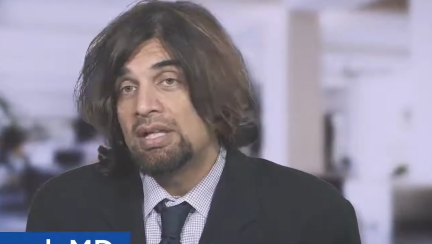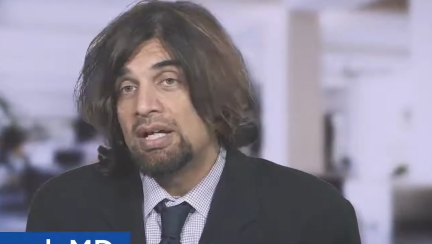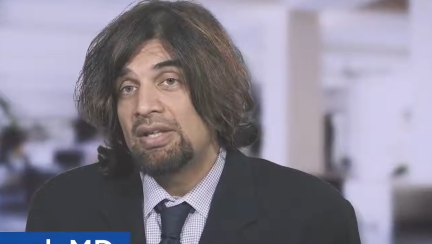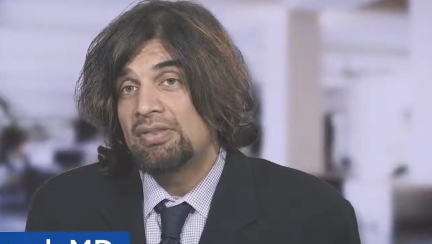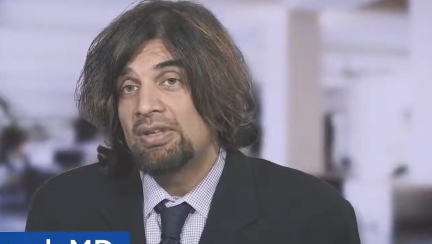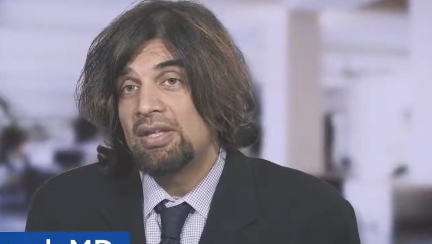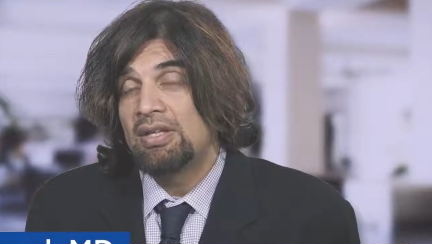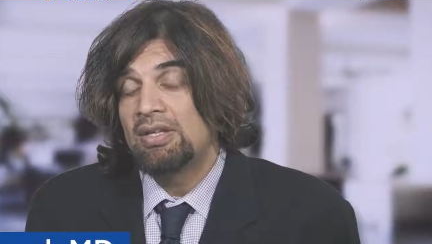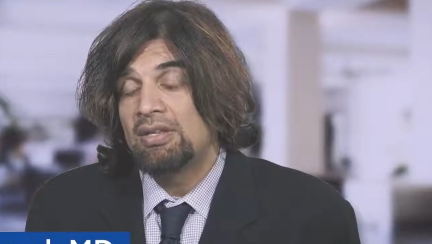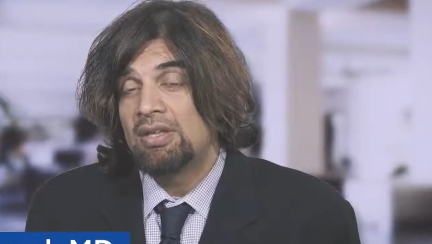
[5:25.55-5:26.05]

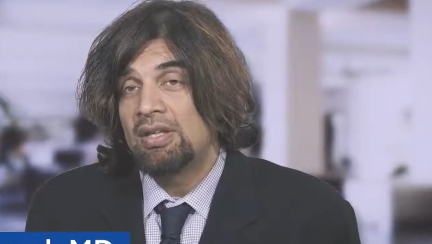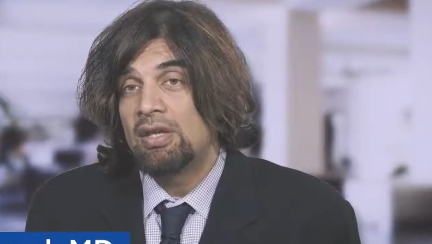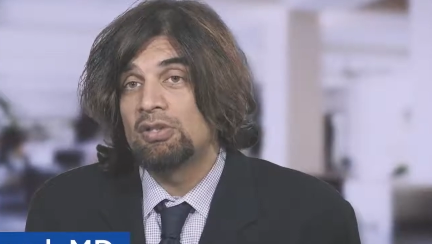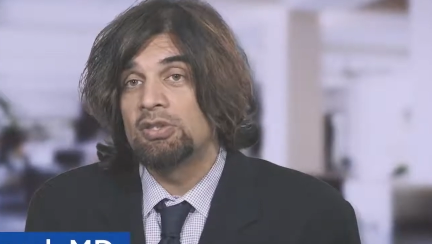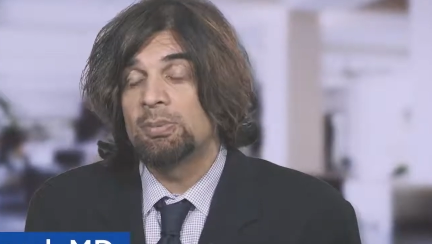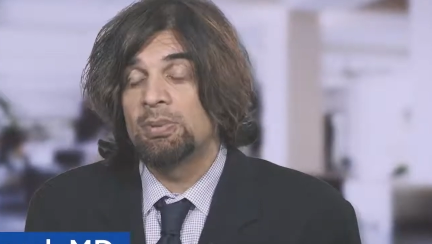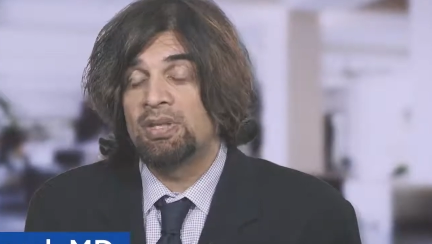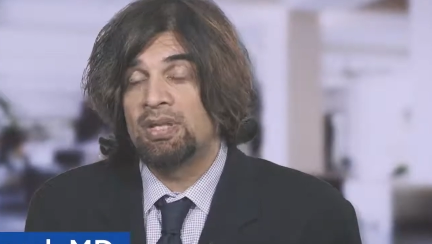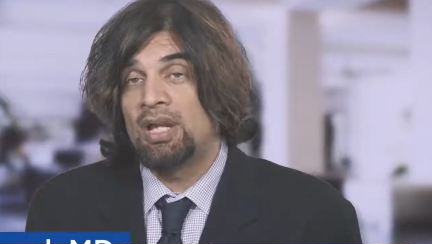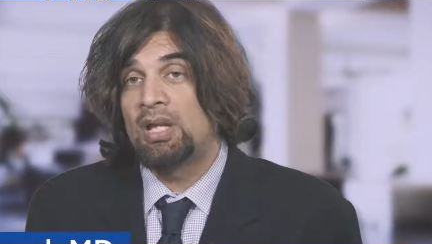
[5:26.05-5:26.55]
I think, the
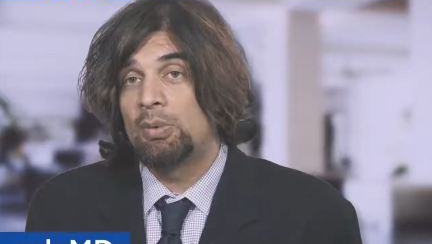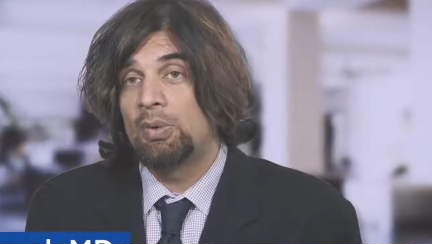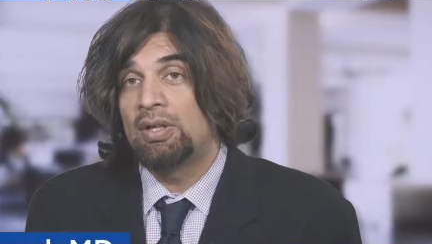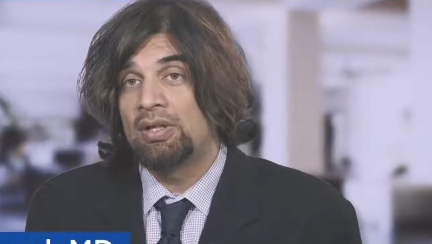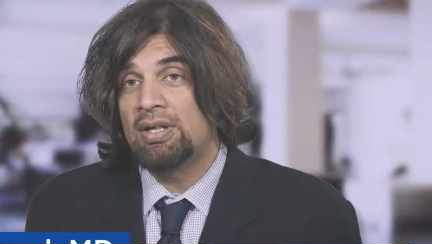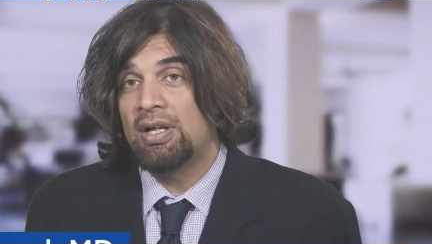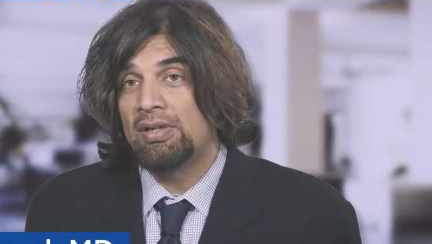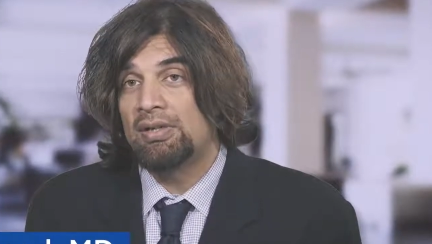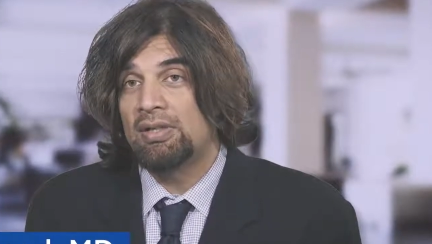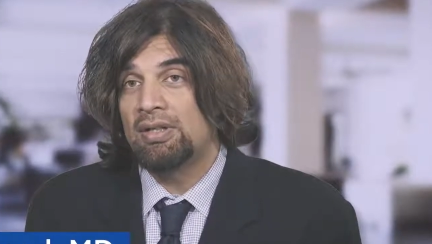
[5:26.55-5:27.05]
ultimate
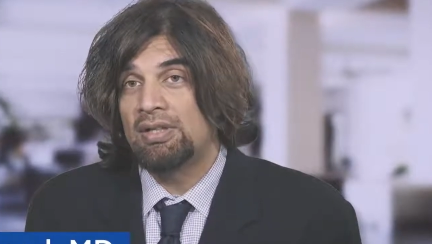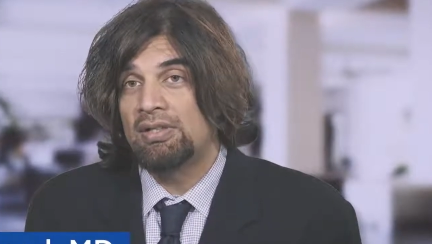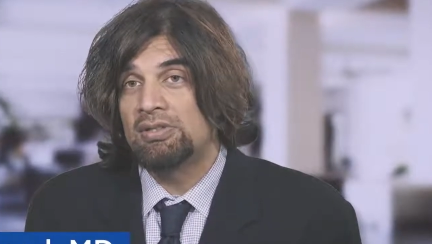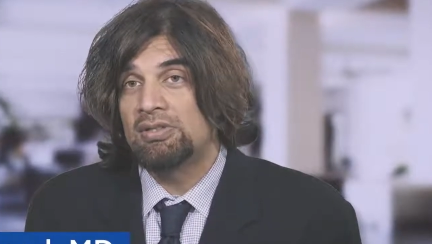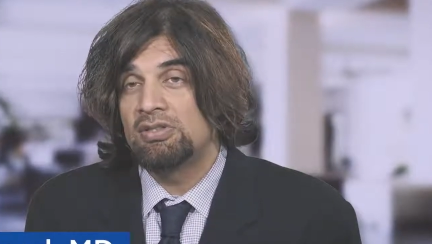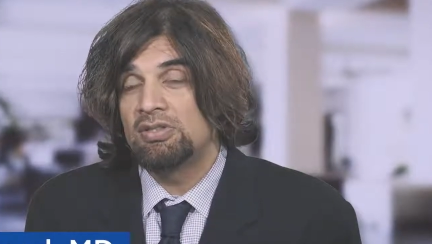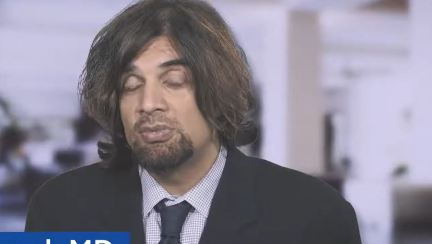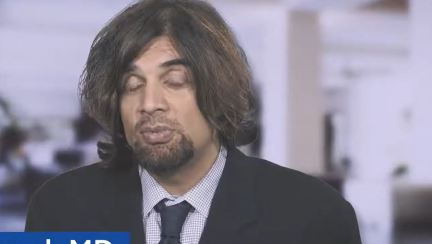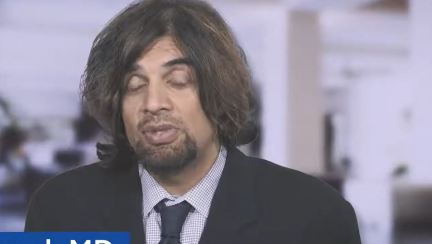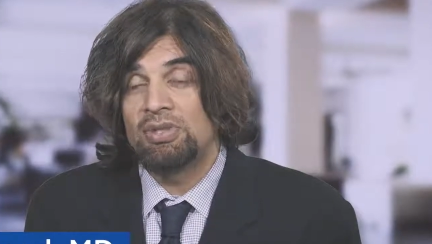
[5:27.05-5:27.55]
IOL
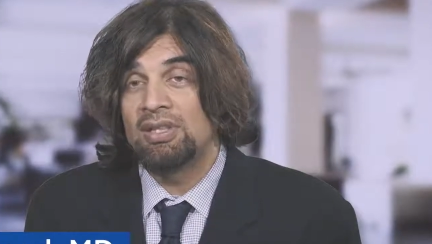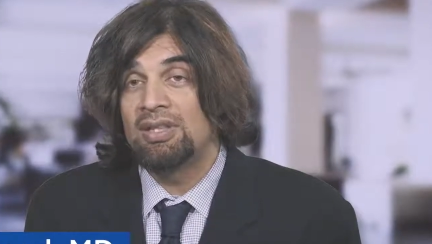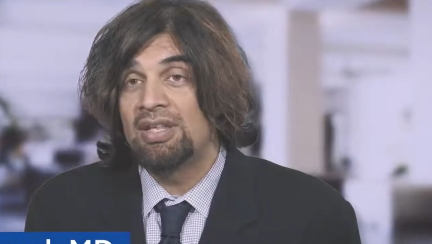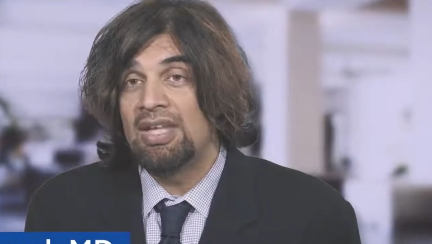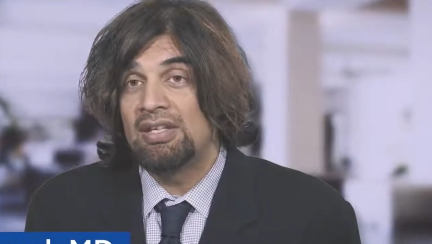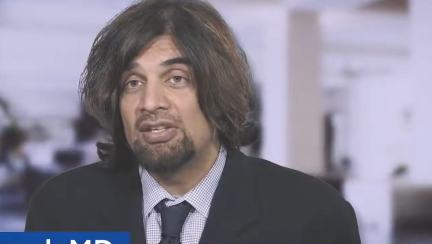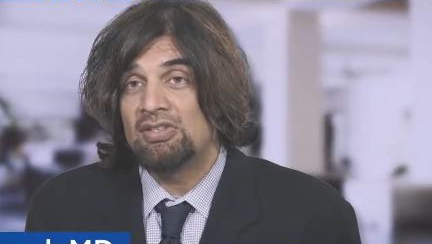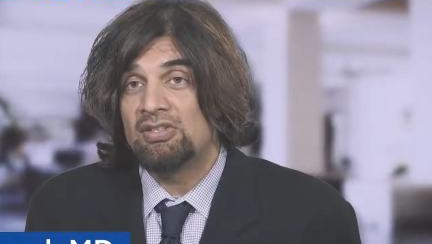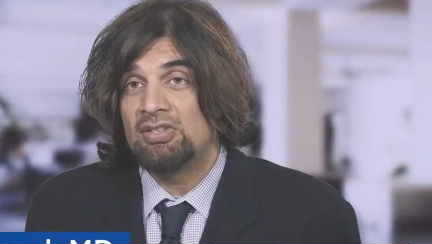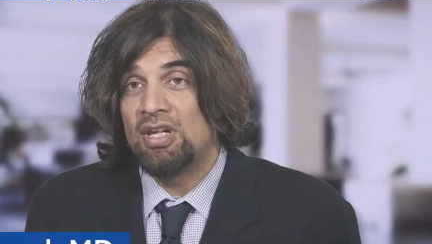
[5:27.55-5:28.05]
calculations with the
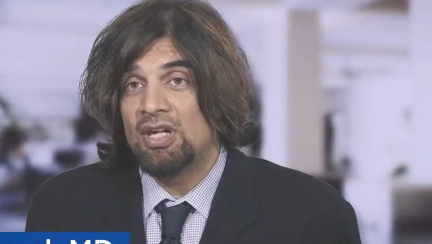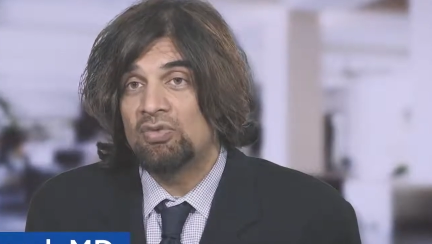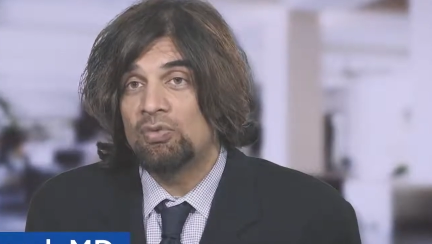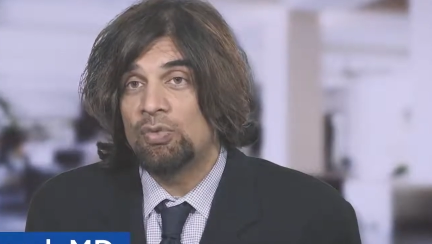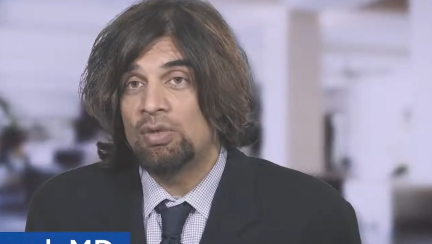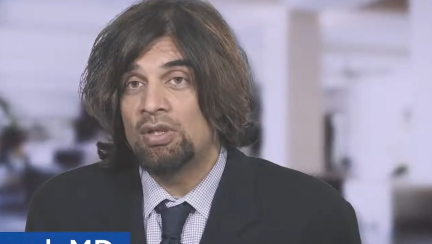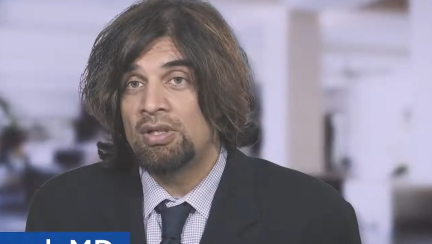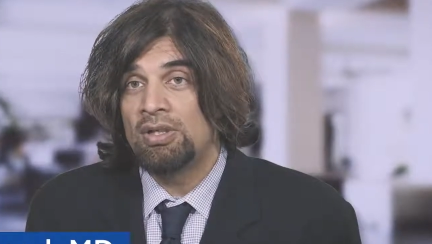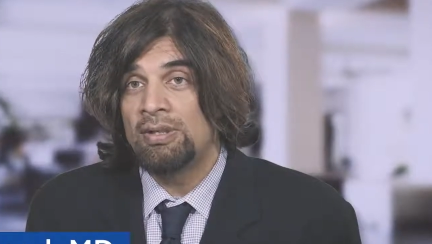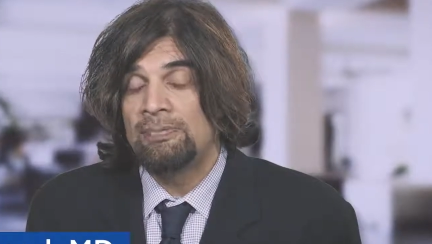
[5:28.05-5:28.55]
latest
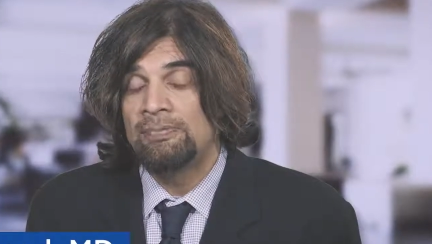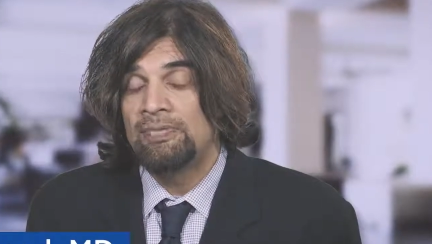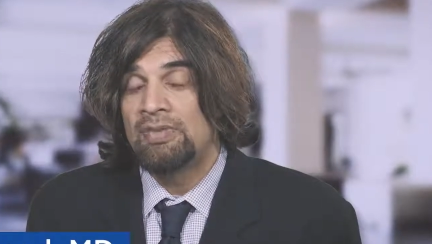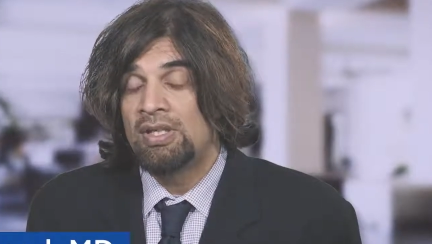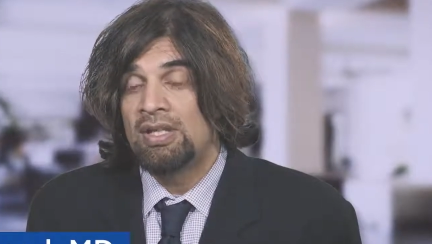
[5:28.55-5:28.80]
software,